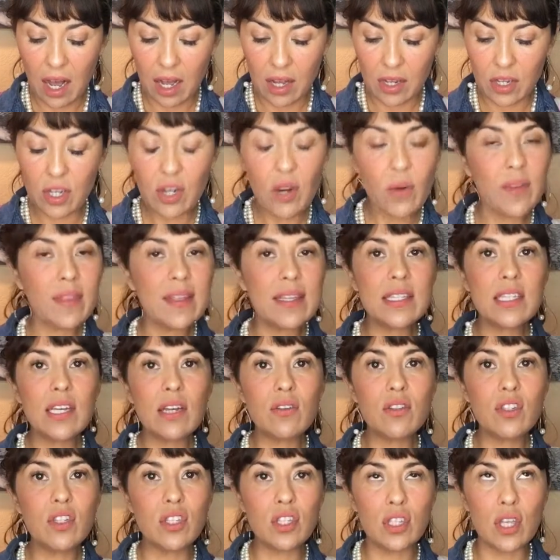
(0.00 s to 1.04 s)
You know what? This
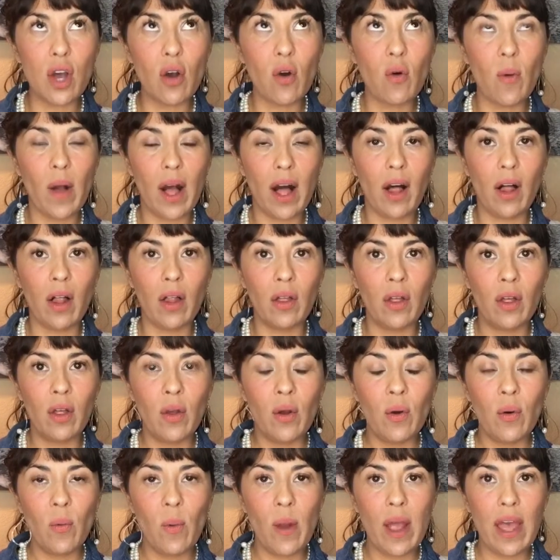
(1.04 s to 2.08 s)
goes so well
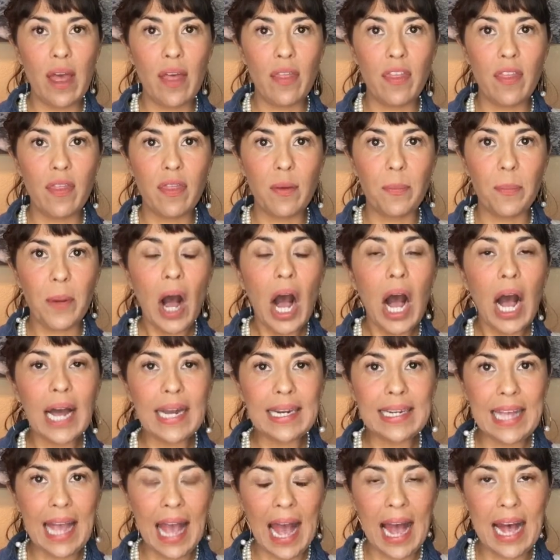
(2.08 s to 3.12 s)
with the
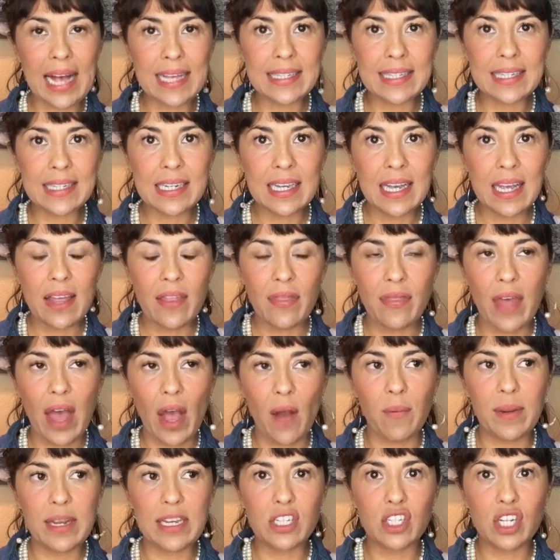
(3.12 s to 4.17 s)
podcast
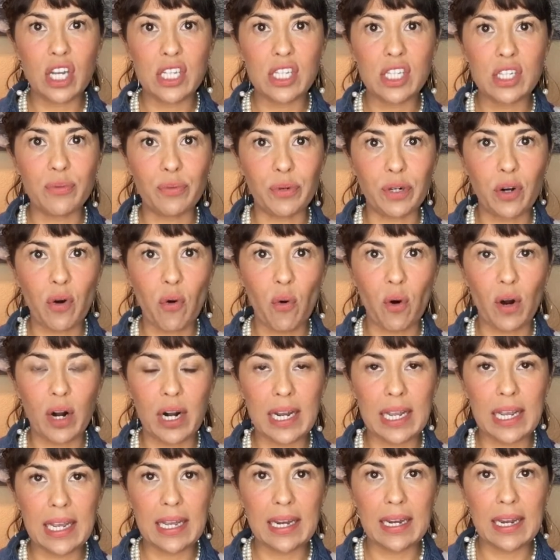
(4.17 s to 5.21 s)
that we just
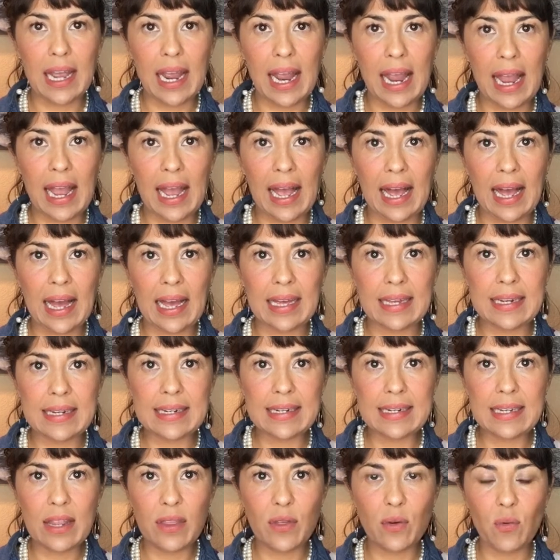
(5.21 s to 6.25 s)
recorded and
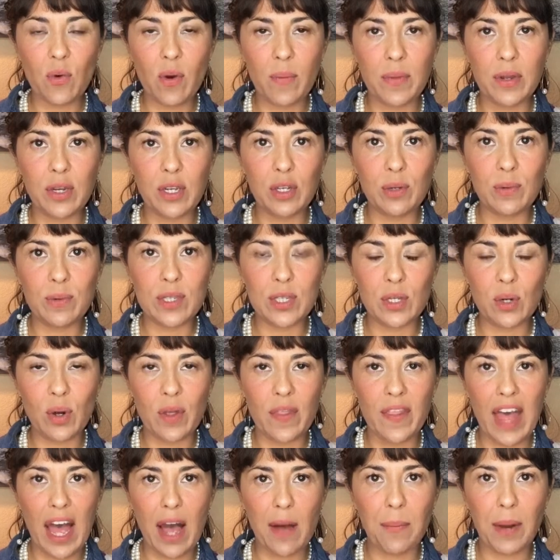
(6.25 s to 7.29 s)
the woman who was on
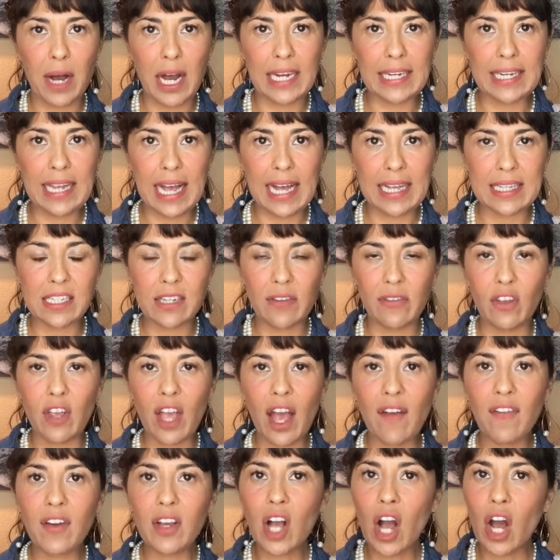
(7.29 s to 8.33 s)
that podcast. If you
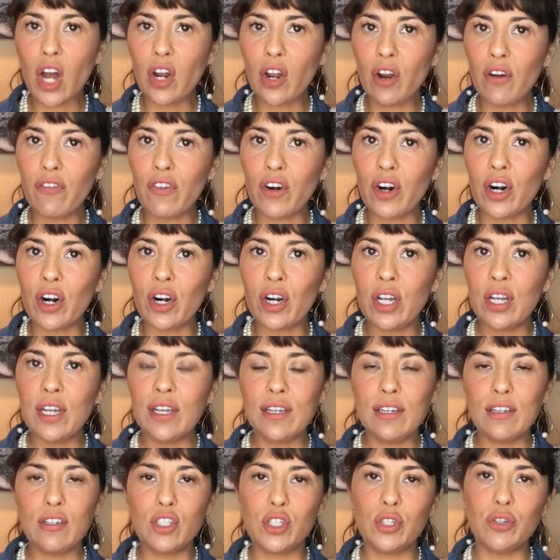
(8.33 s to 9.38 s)
haven't gone over,
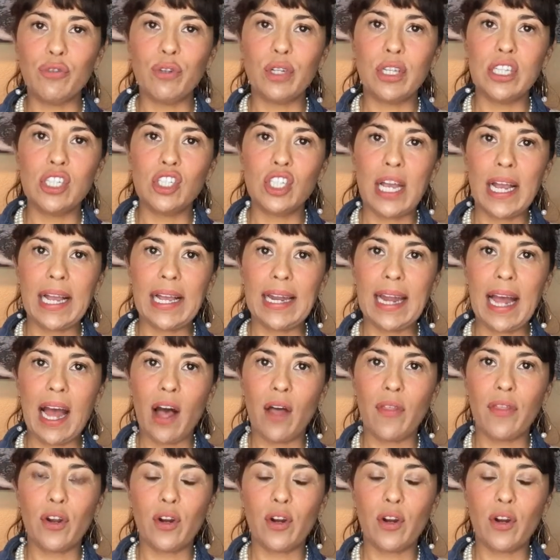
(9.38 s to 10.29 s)
you should really check it out.